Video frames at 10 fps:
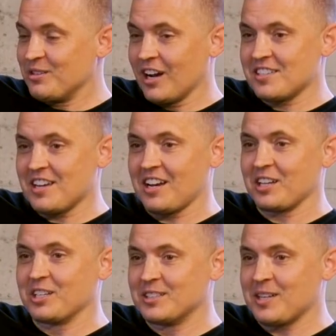You guys had
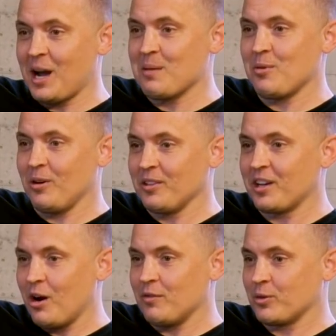a good time on the
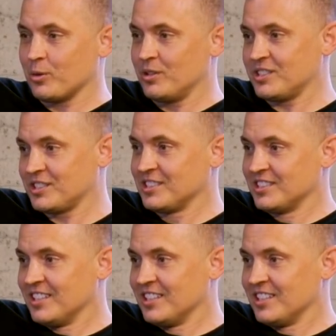golf course.